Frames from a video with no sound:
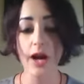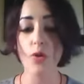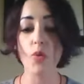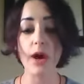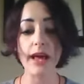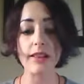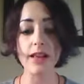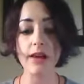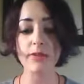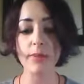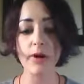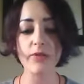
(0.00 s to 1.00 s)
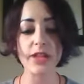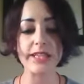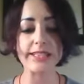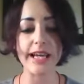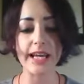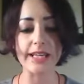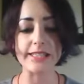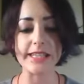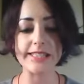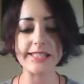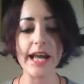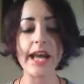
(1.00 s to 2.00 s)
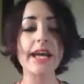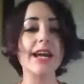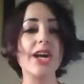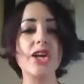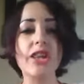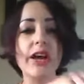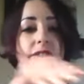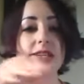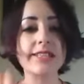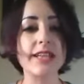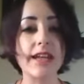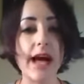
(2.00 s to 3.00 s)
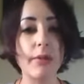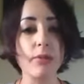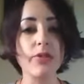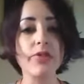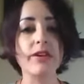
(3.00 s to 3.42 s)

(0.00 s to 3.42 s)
What I love about this is it's saying there is a labyrinth,